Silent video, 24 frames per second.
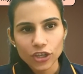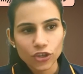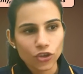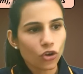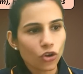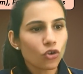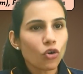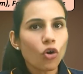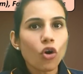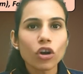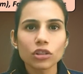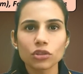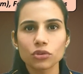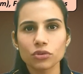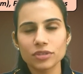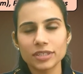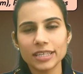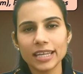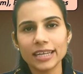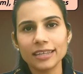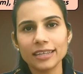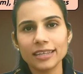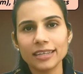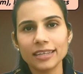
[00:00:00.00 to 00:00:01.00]
Your
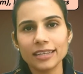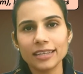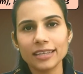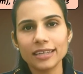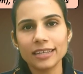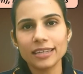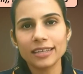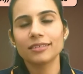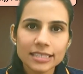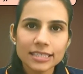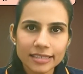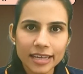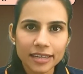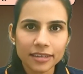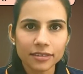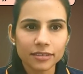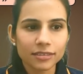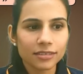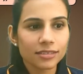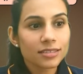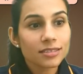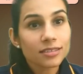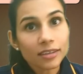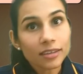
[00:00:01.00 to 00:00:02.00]
orthocenter,
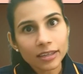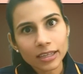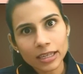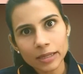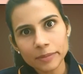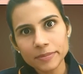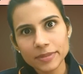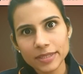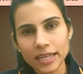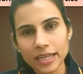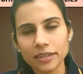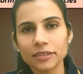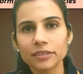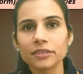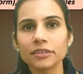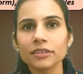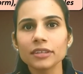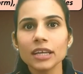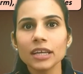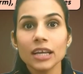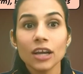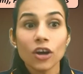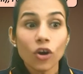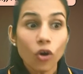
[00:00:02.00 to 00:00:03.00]
incenter,
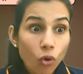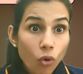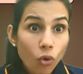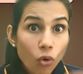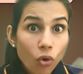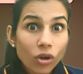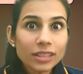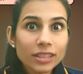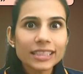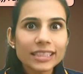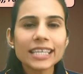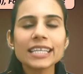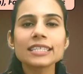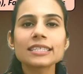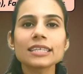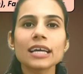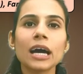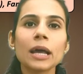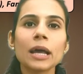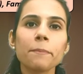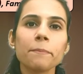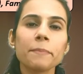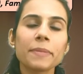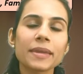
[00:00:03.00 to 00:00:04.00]
circumcenter, all these
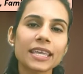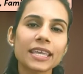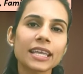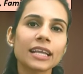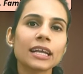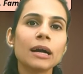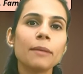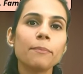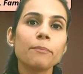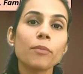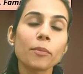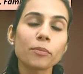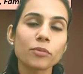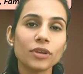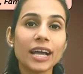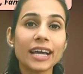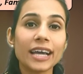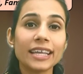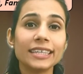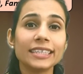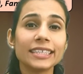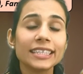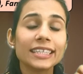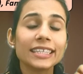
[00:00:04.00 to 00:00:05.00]
are picking up
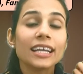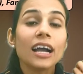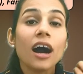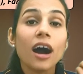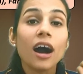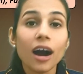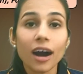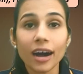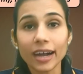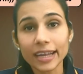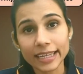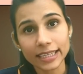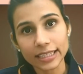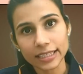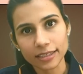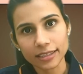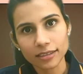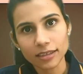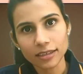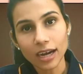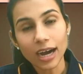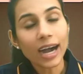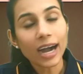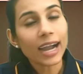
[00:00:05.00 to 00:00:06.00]
popularity
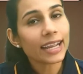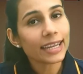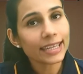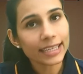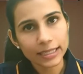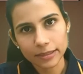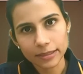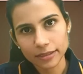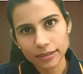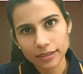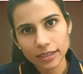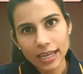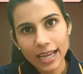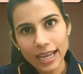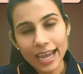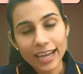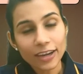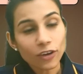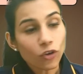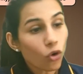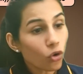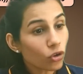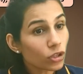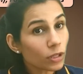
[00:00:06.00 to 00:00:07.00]
highly.
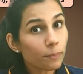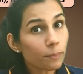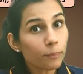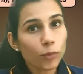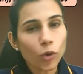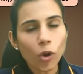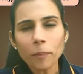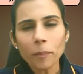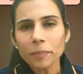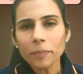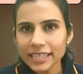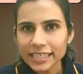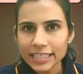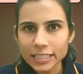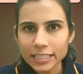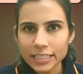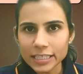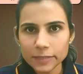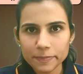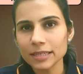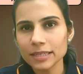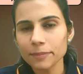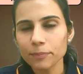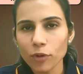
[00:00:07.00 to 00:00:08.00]
And all the properties
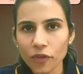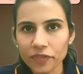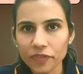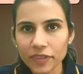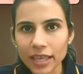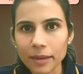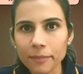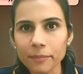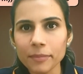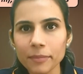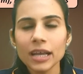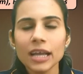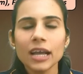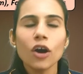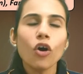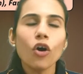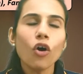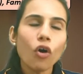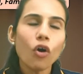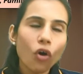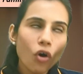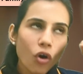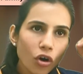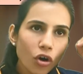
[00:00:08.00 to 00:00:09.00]
based upon them,
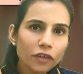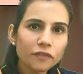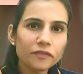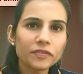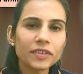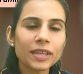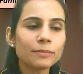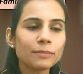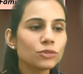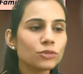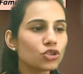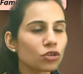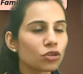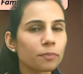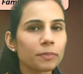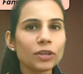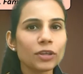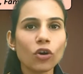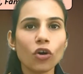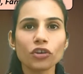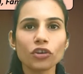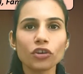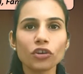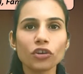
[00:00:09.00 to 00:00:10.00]
all of them should
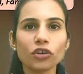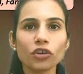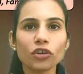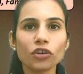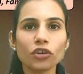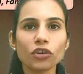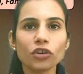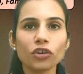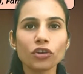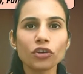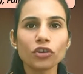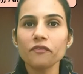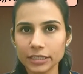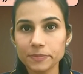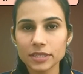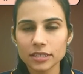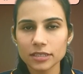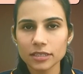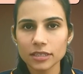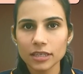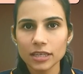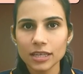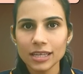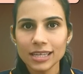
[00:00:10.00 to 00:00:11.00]
be on your
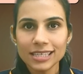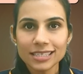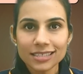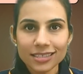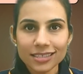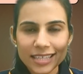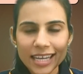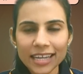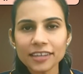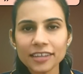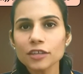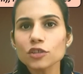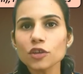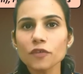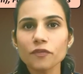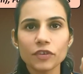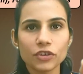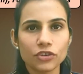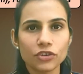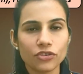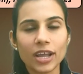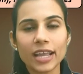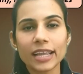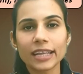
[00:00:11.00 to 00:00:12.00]
fingertips. Centers of
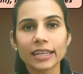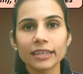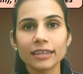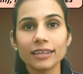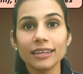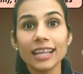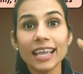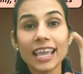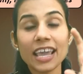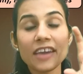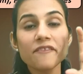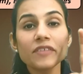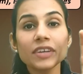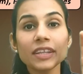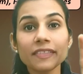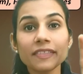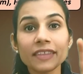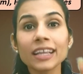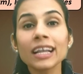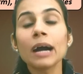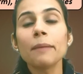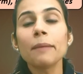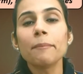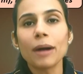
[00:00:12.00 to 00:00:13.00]
a triangle,
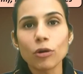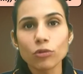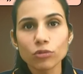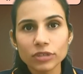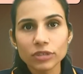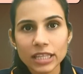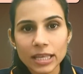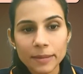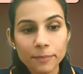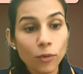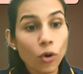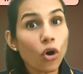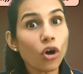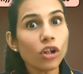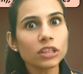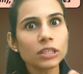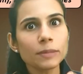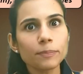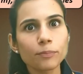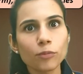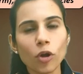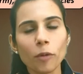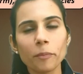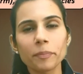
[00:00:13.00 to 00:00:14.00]
everything about them, all
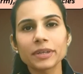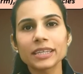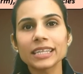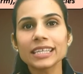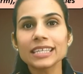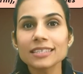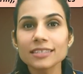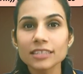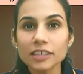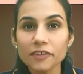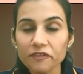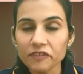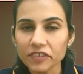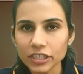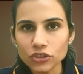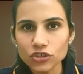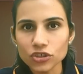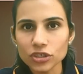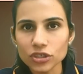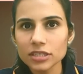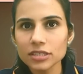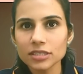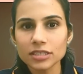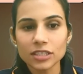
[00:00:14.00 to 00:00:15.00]
the properties, the
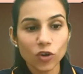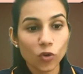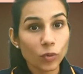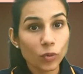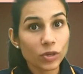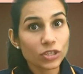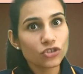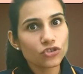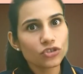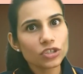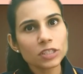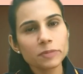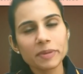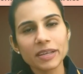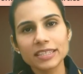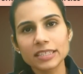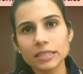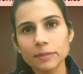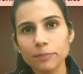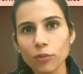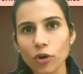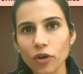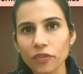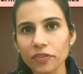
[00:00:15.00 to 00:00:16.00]
features, the questions
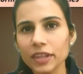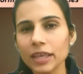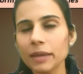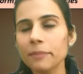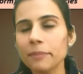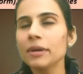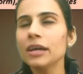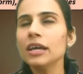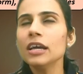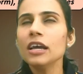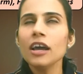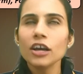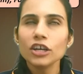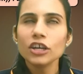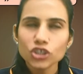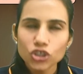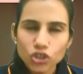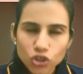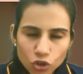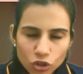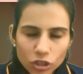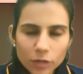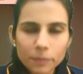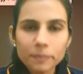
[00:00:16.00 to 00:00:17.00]
based upon them
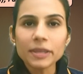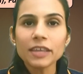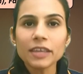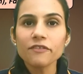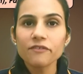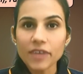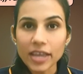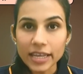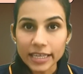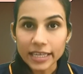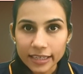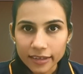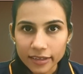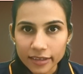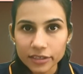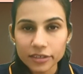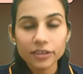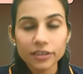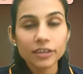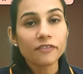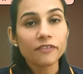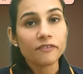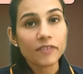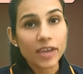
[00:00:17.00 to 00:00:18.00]
should be very
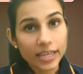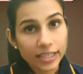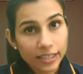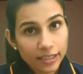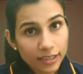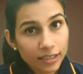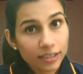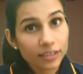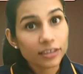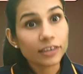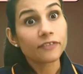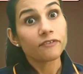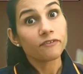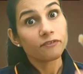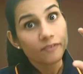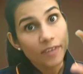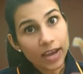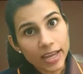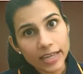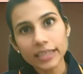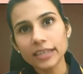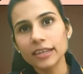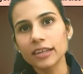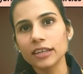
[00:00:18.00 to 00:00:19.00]
clear
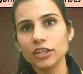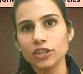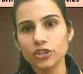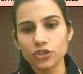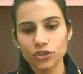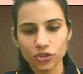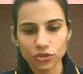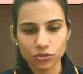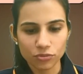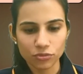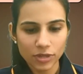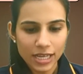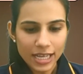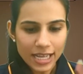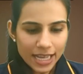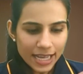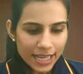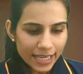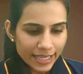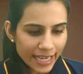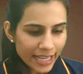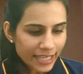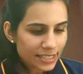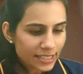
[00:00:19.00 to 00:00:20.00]
to you.
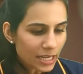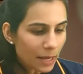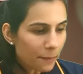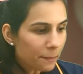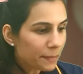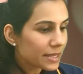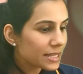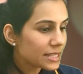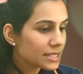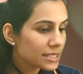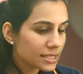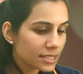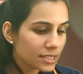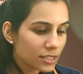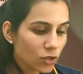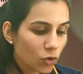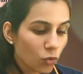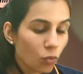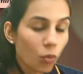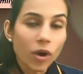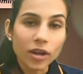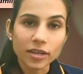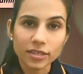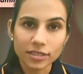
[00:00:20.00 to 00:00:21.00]
Next up is
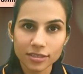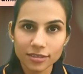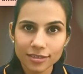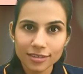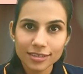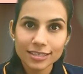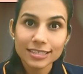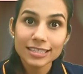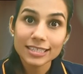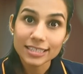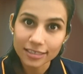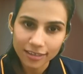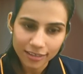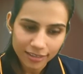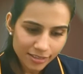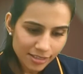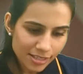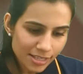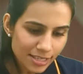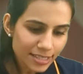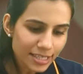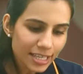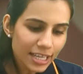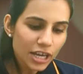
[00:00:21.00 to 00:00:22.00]
what?
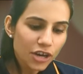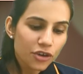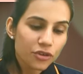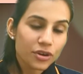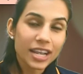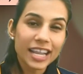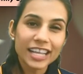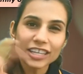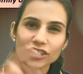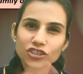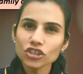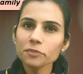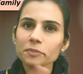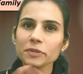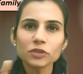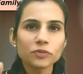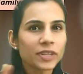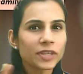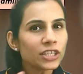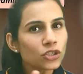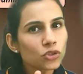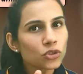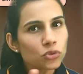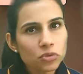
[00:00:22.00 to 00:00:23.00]
Circles. Relation
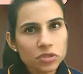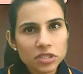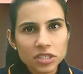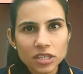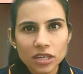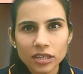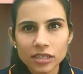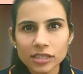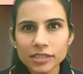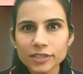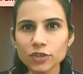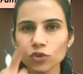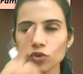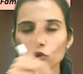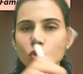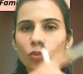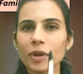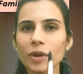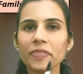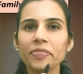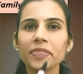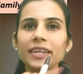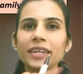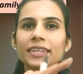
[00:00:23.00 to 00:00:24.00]
between 2 circles, you know,
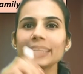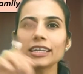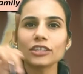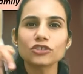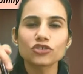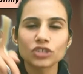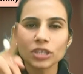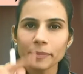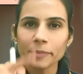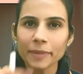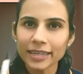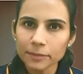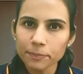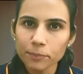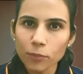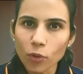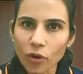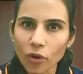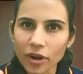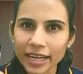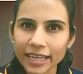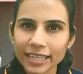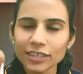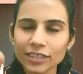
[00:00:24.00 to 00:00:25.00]
when they touch them at a
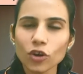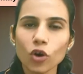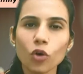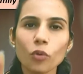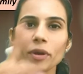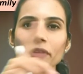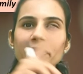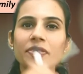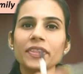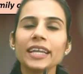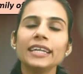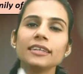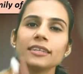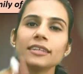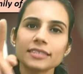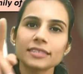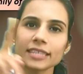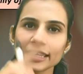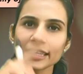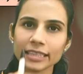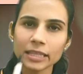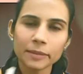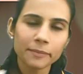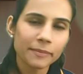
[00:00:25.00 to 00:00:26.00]
point or when they
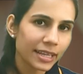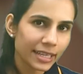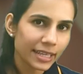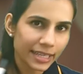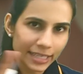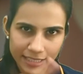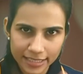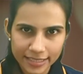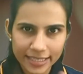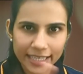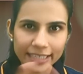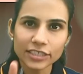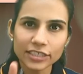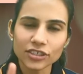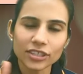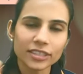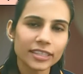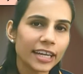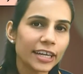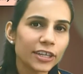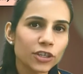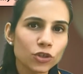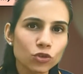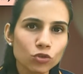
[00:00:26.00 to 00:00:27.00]
intersect each
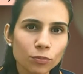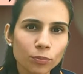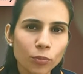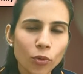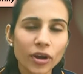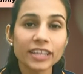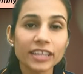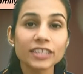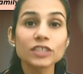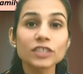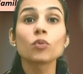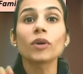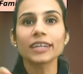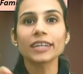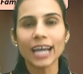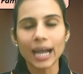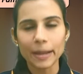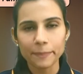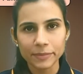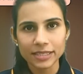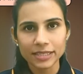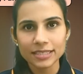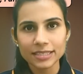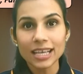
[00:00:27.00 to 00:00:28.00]
other at 2 points, what
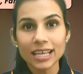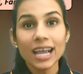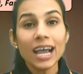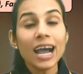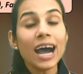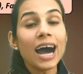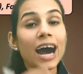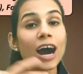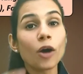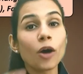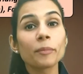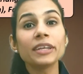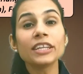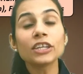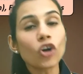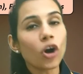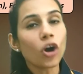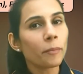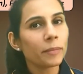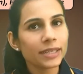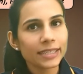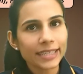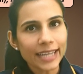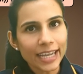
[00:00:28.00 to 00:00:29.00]
happens? How many
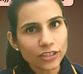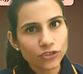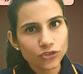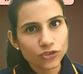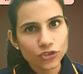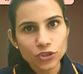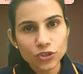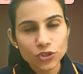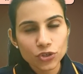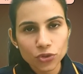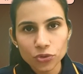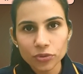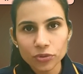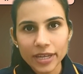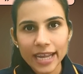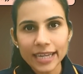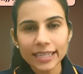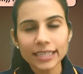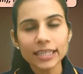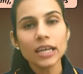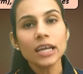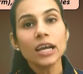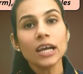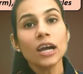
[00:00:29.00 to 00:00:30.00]
common tangents do you
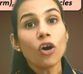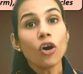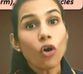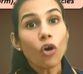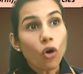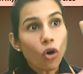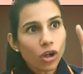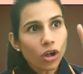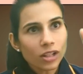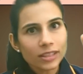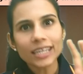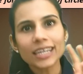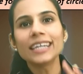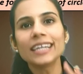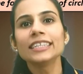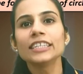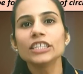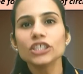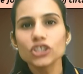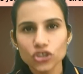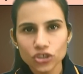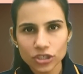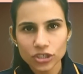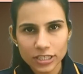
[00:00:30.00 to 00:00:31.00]
get? All the
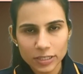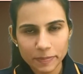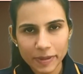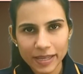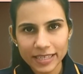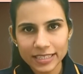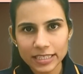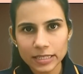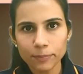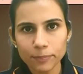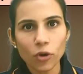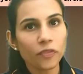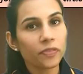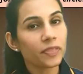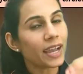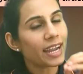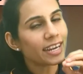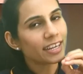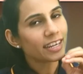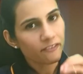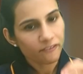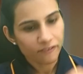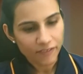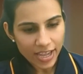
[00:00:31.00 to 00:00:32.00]
conditions based upon
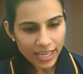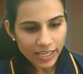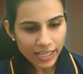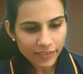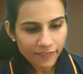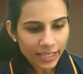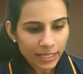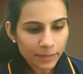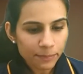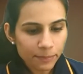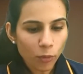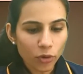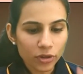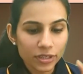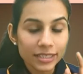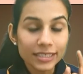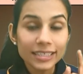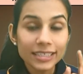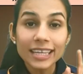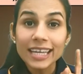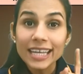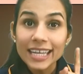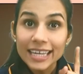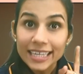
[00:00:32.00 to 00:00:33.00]
that, very, very
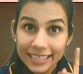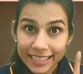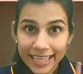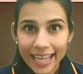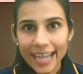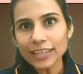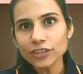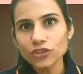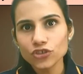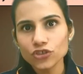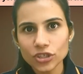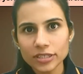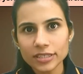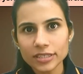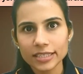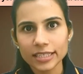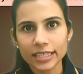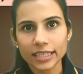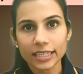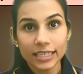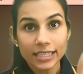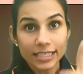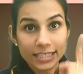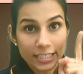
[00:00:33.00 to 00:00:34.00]
important.
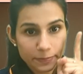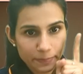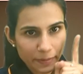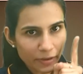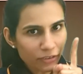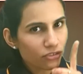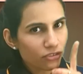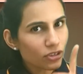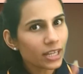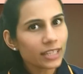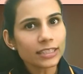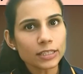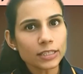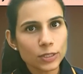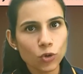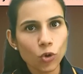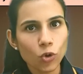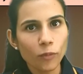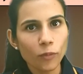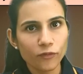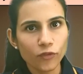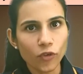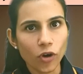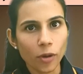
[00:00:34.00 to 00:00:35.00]
Tangency, especially the
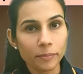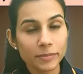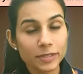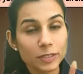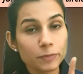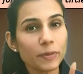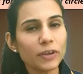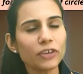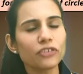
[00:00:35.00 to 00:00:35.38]
slope form.